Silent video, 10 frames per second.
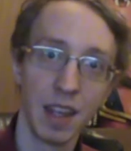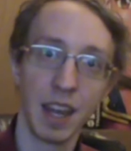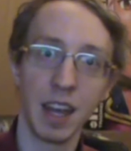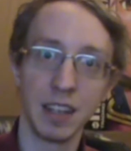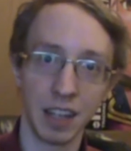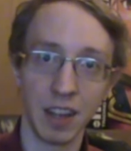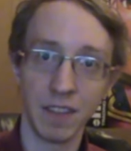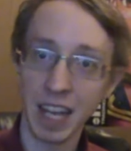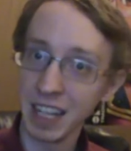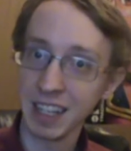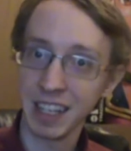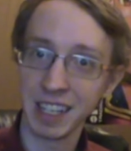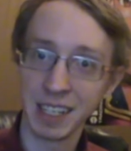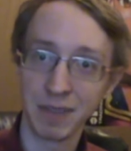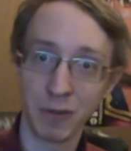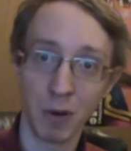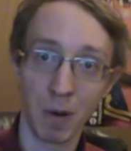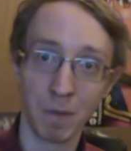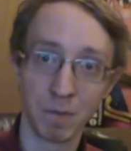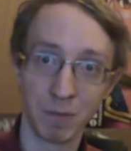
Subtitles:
And I love Aliens for,